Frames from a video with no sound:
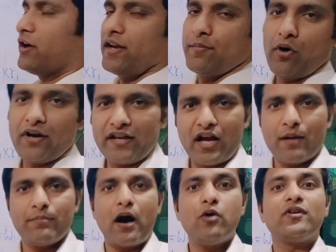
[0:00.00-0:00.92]
a body
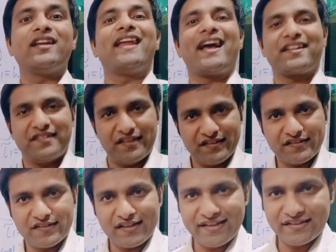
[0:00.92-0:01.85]
about an
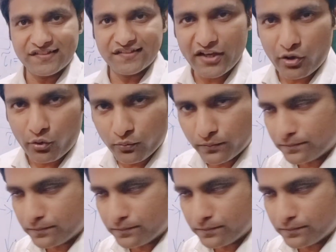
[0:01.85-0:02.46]
axis is 0.